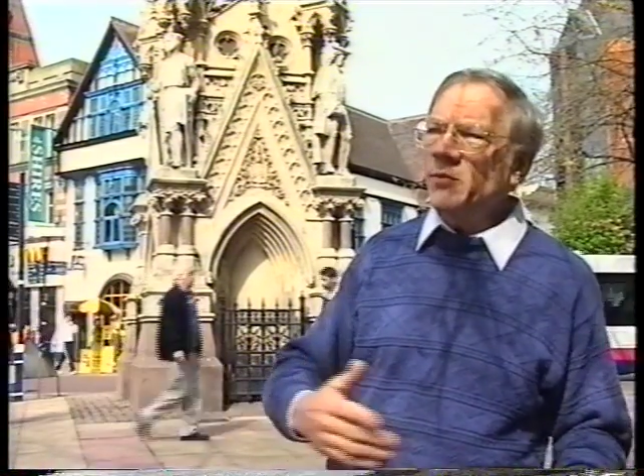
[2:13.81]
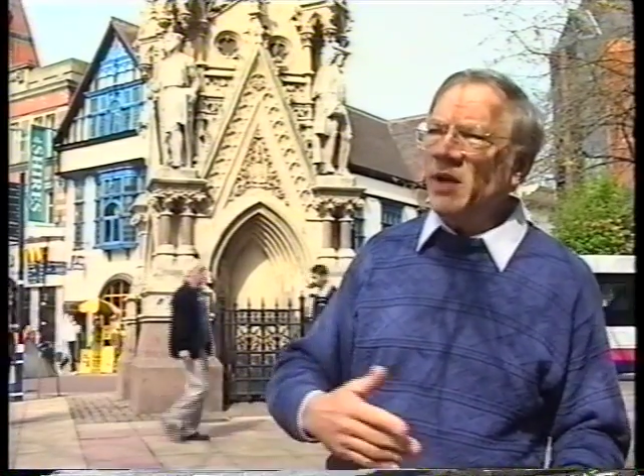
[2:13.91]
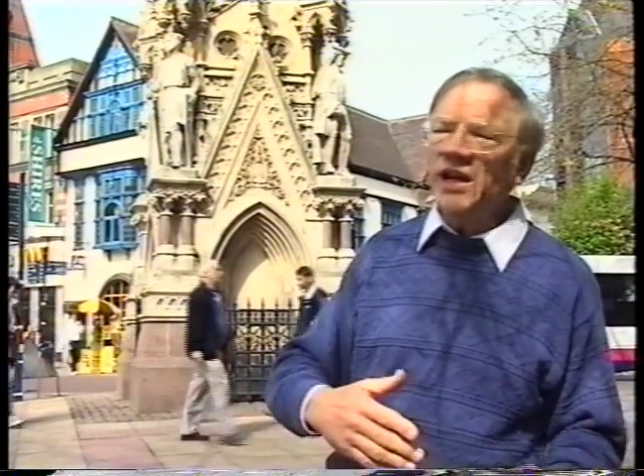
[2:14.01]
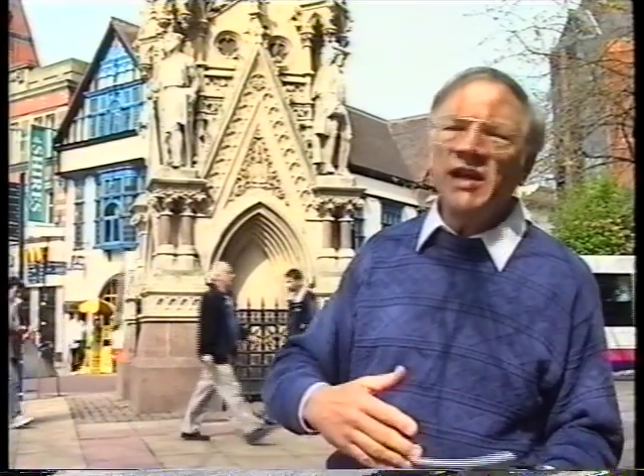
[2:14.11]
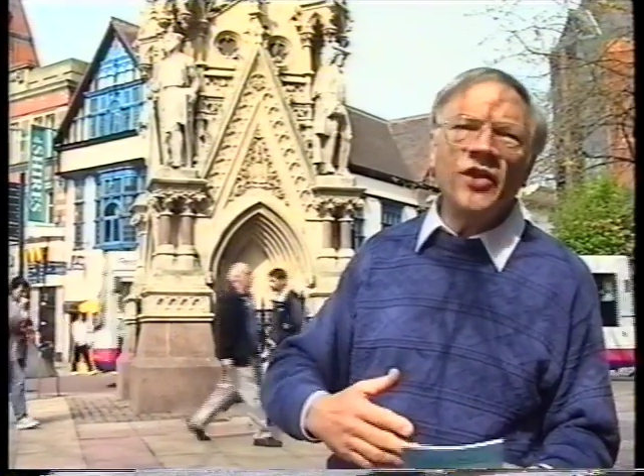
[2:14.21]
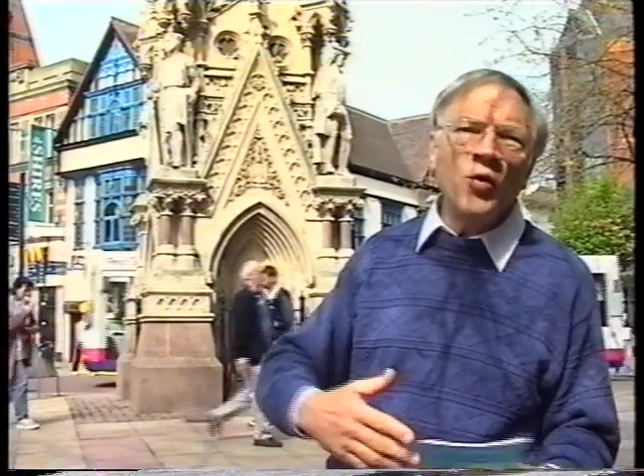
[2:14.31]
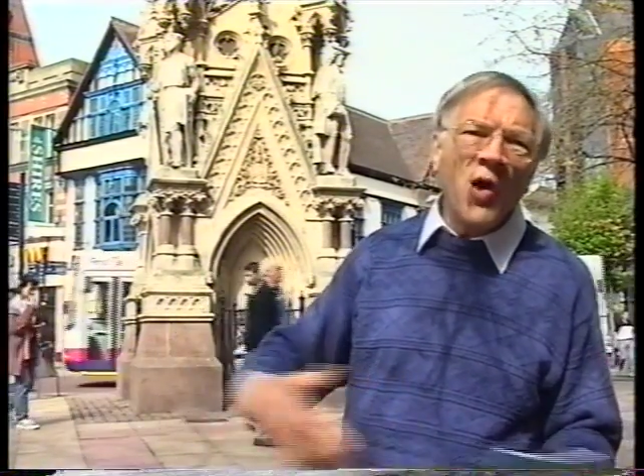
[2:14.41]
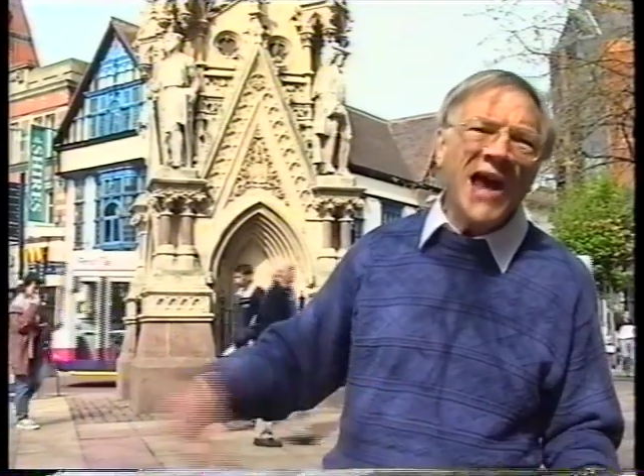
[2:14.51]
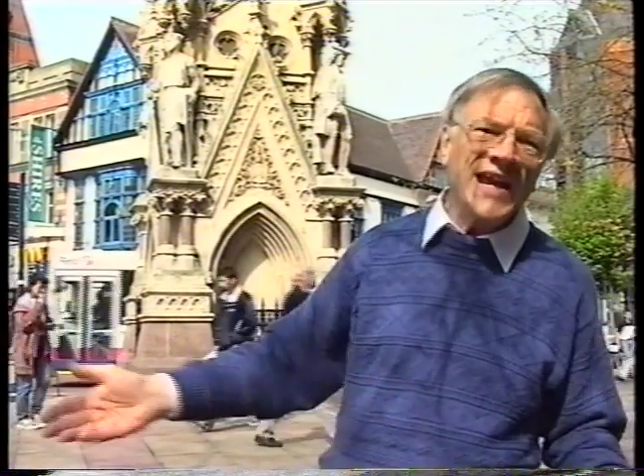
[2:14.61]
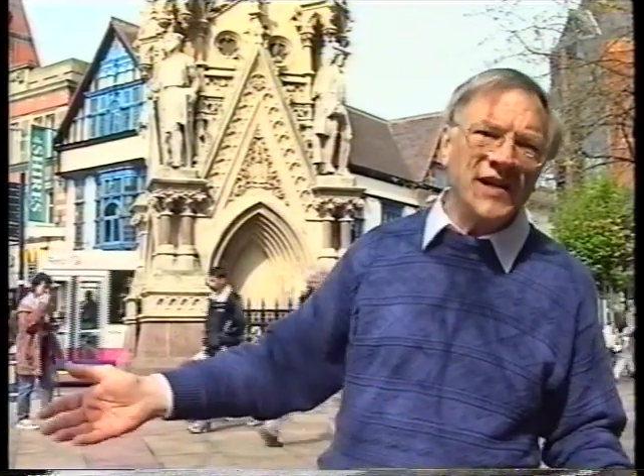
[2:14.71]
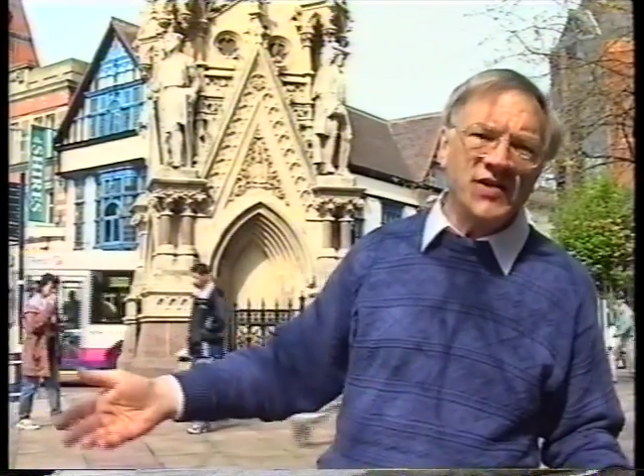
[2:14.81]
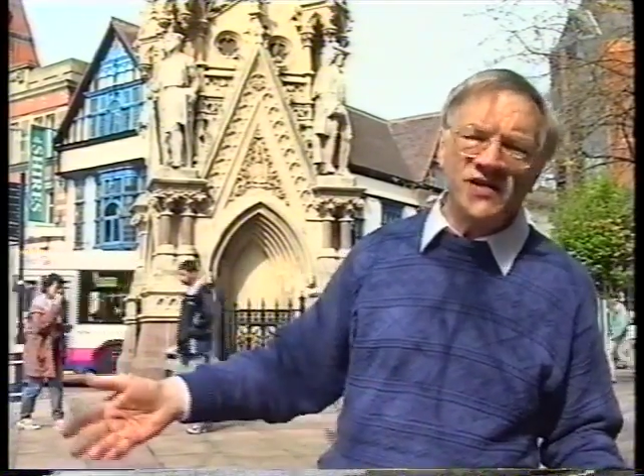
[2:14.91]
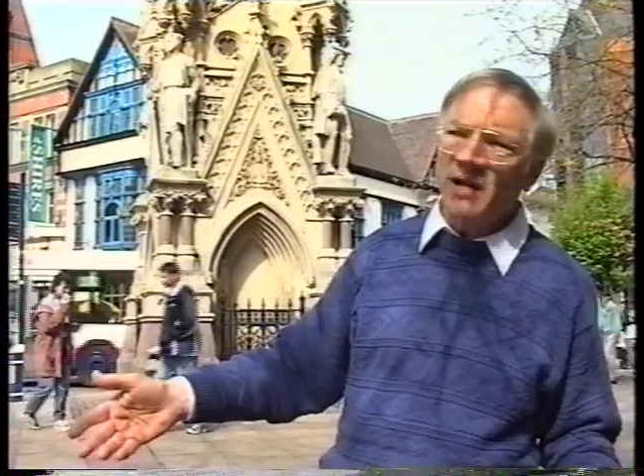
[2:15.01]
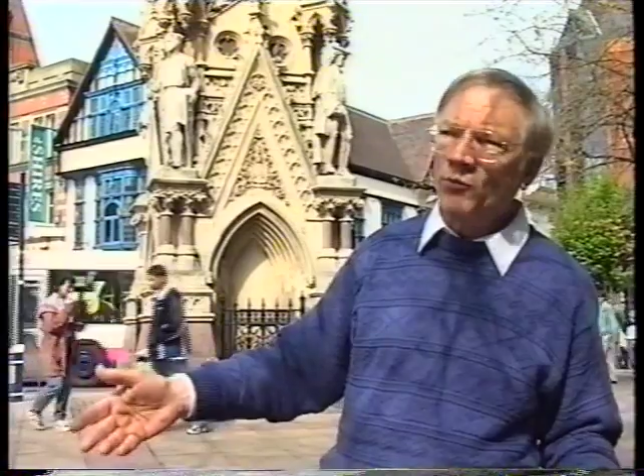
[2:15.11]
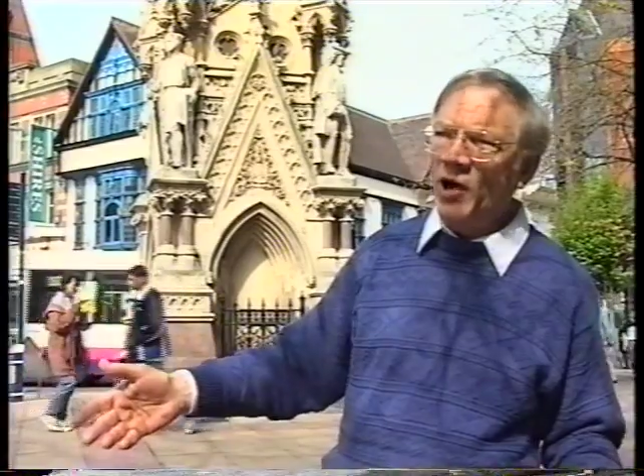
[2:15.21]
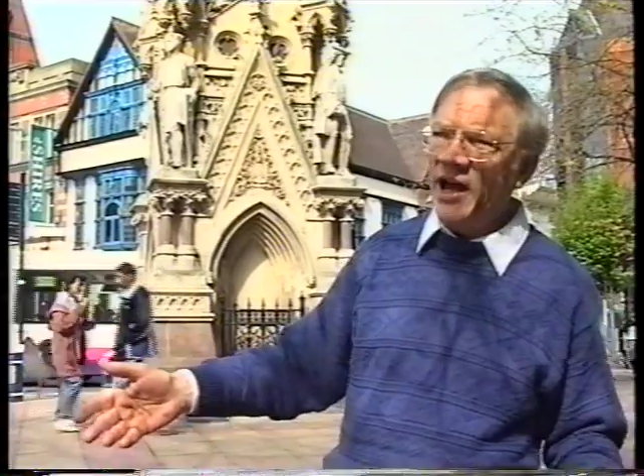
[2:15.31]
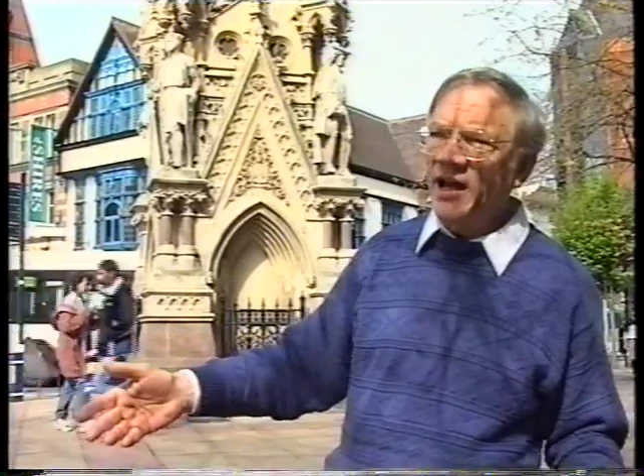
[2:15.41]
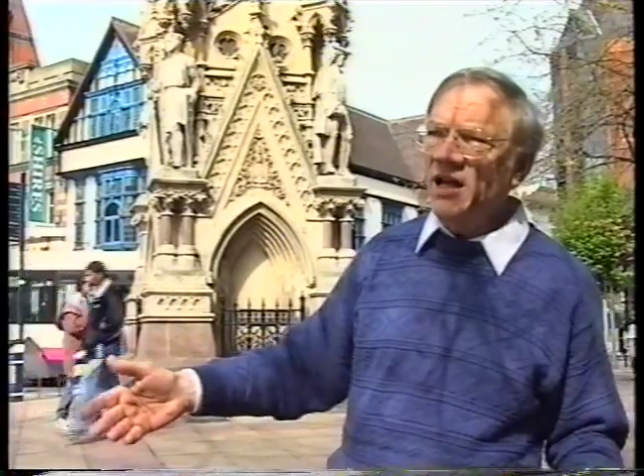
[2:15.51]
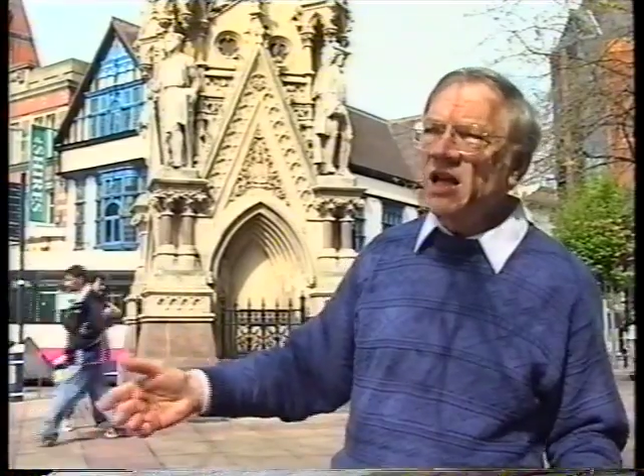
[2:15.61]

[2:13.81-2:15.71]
meaning the way to somewhere.